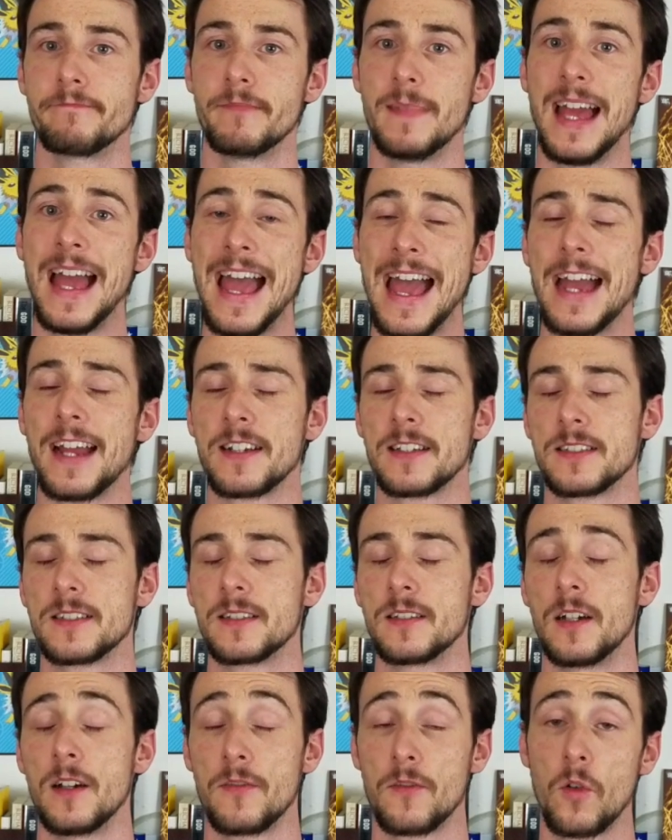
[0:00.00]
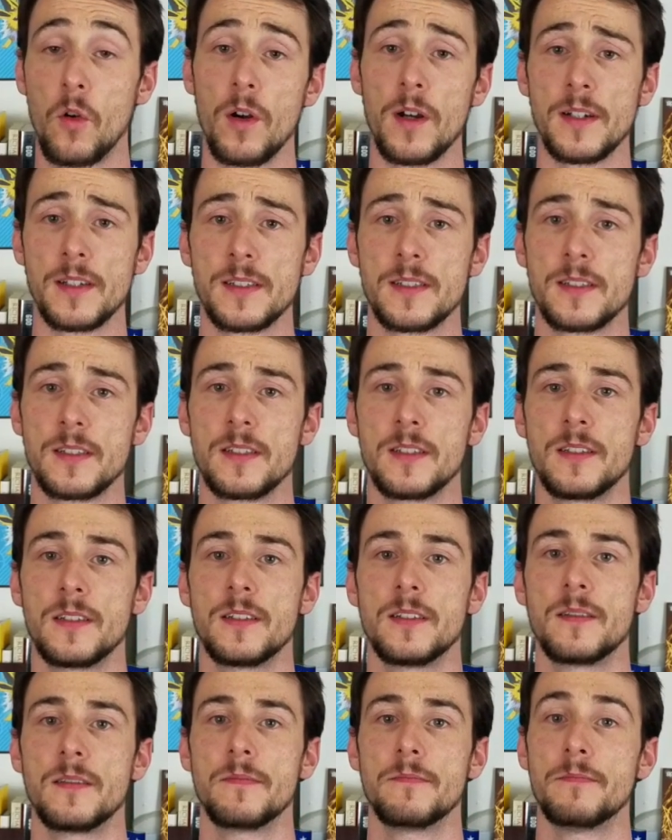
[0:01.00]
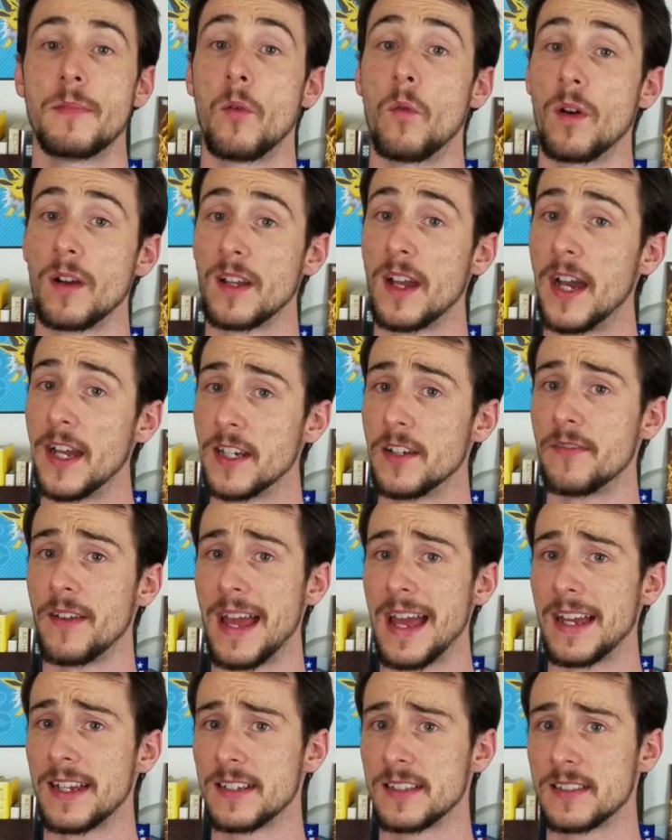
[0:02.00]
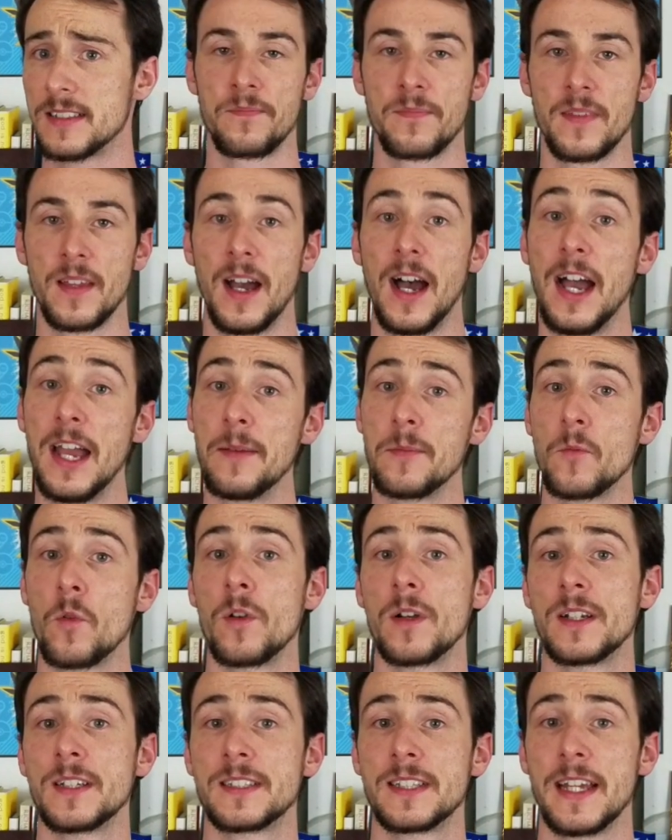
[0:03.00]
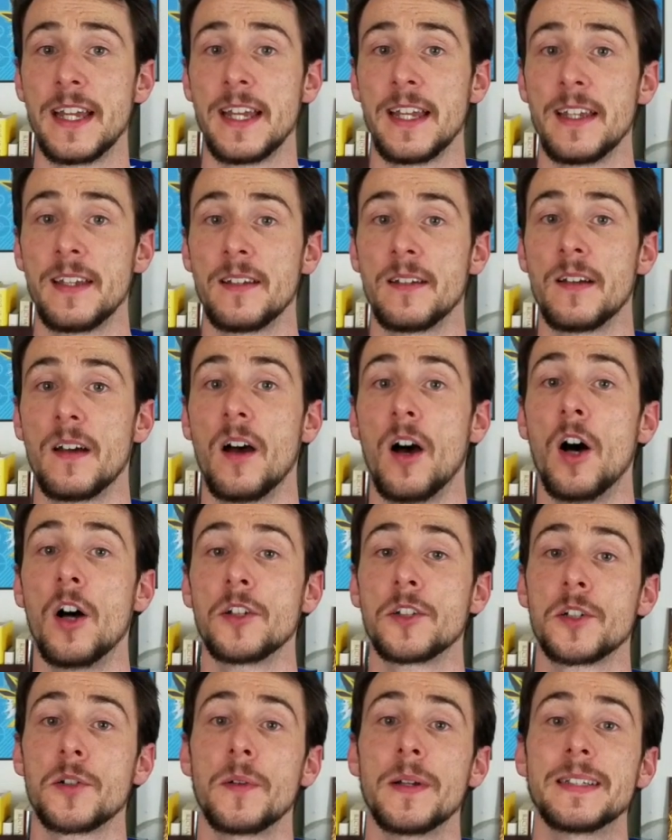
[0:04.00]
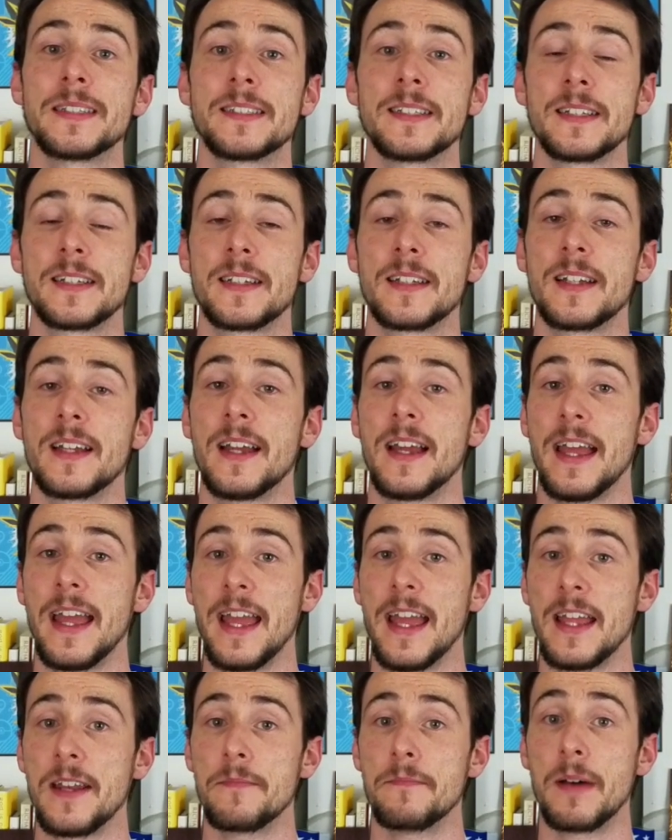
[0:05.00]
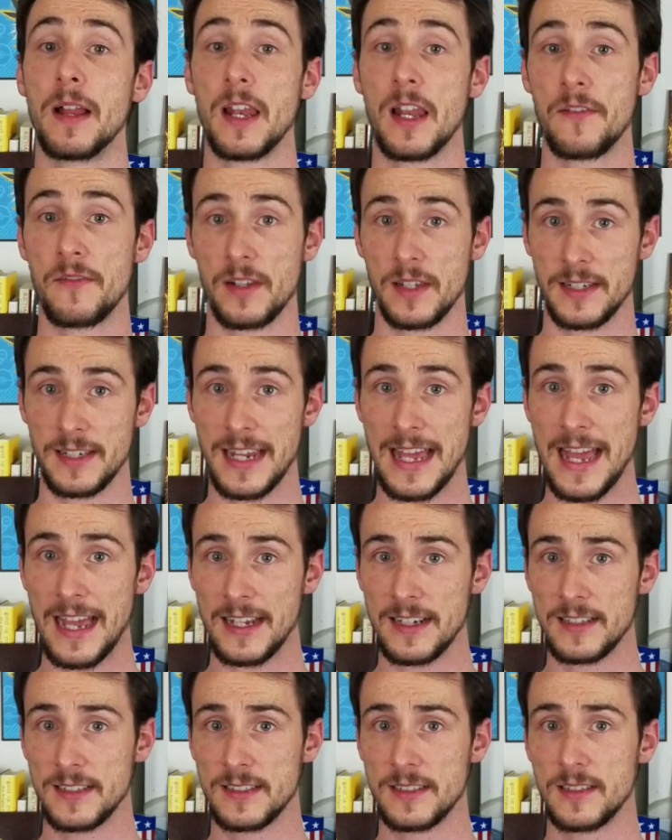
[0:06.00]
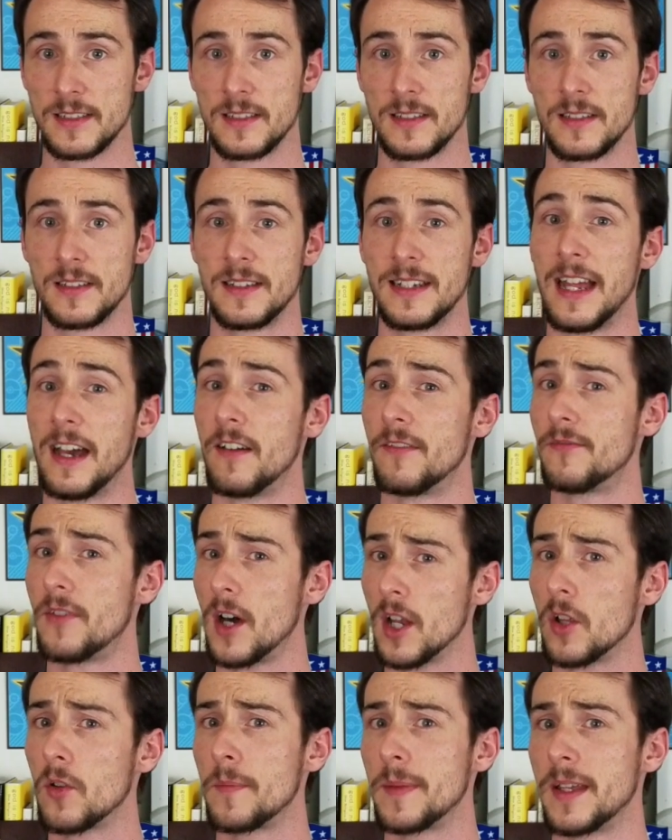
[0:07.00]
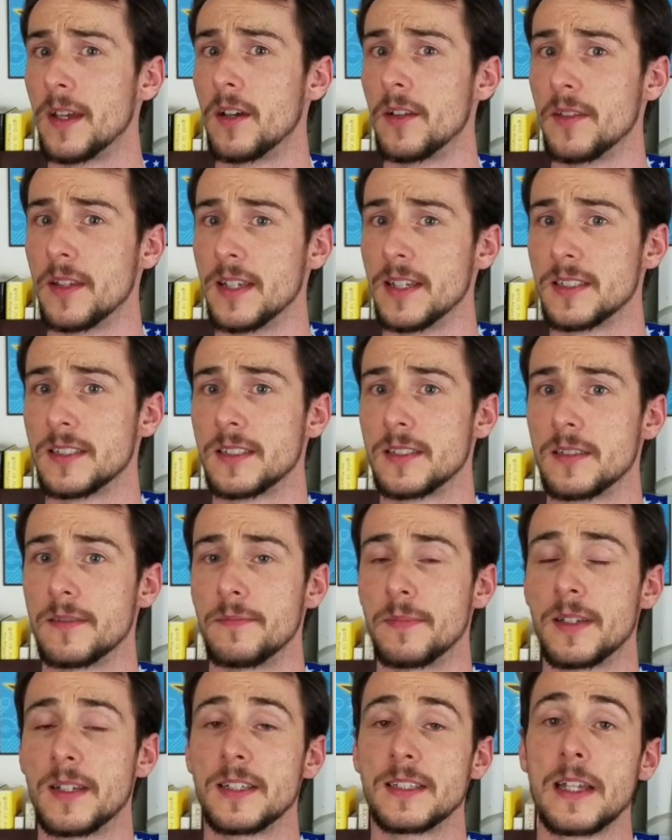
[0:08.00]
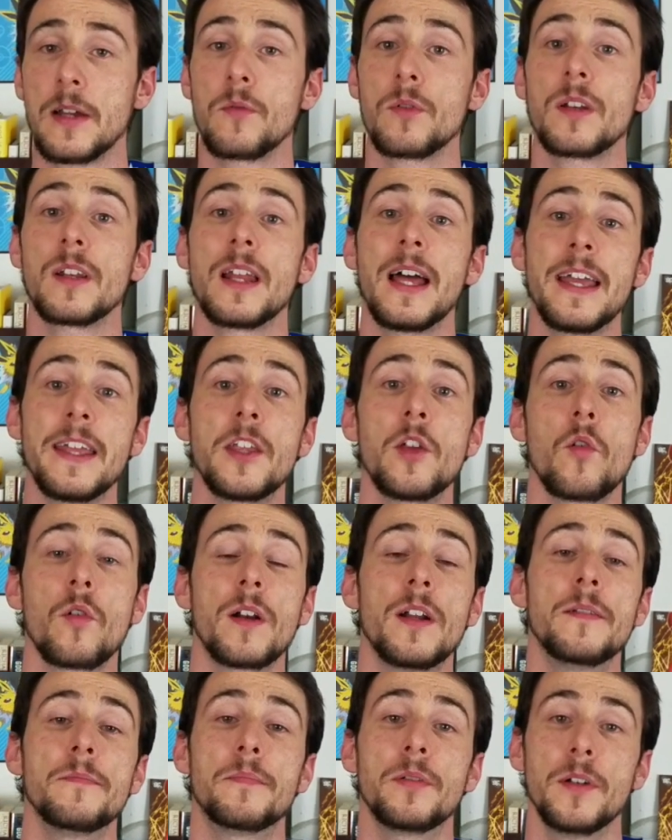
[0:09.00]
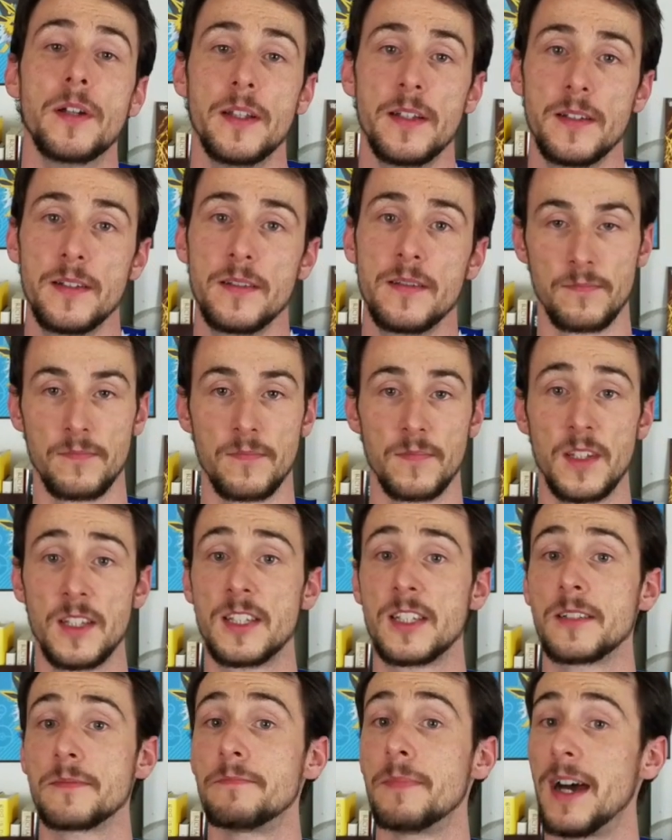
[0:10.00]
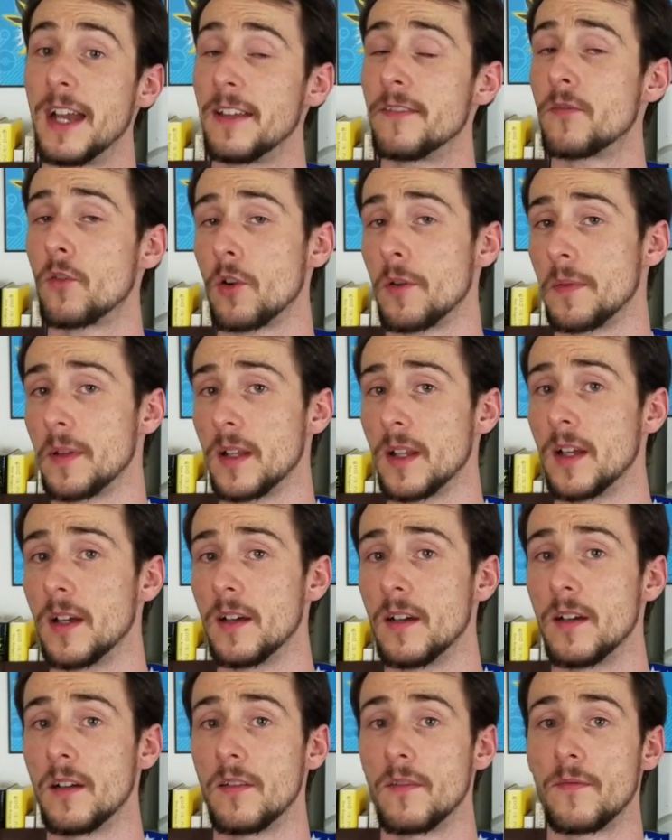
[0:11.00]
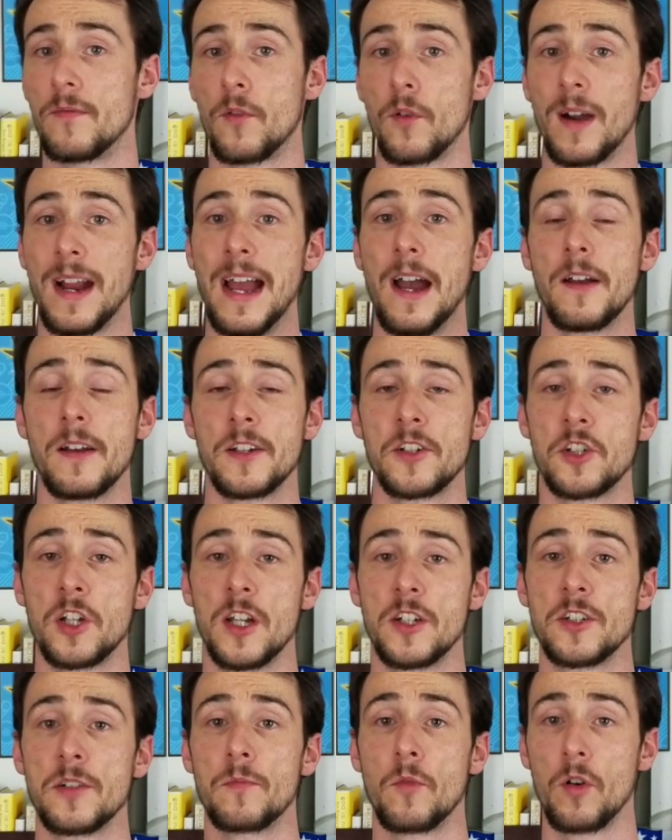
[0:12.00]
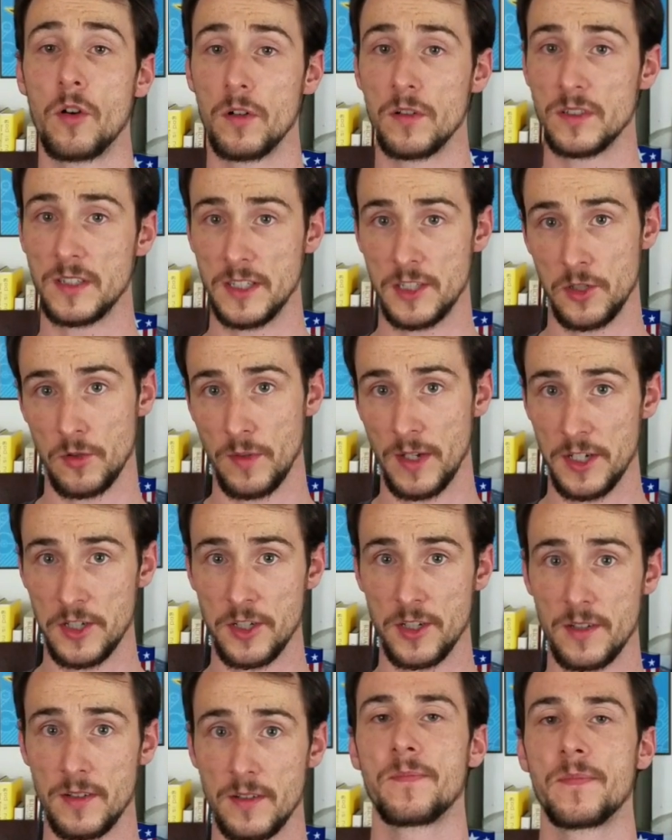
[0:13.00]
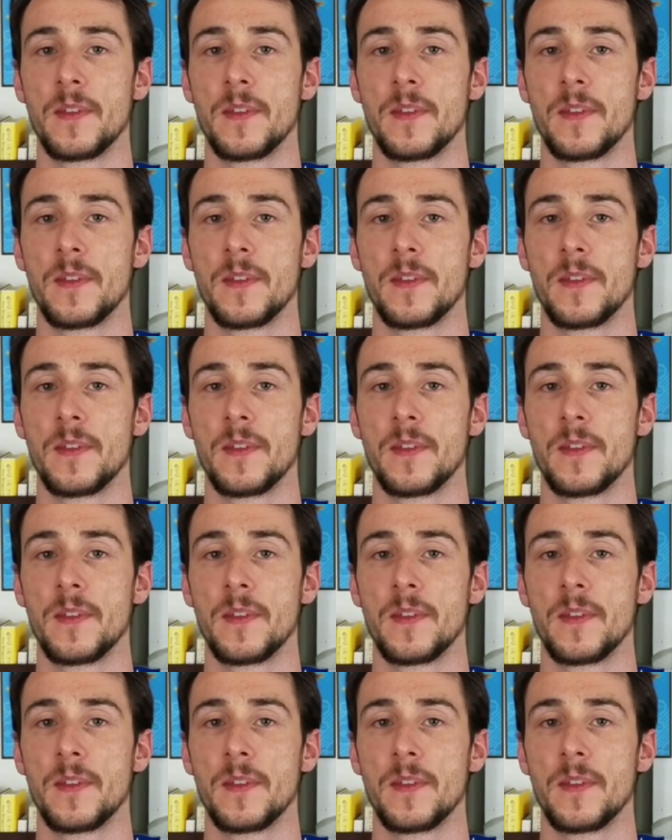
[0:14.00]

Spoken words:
Acts, of course. But what kind of acts? I'm going to say altruistic and malevolent acts. Now follow me on this because I would like your input. This is my formula for how to judge a moral situation.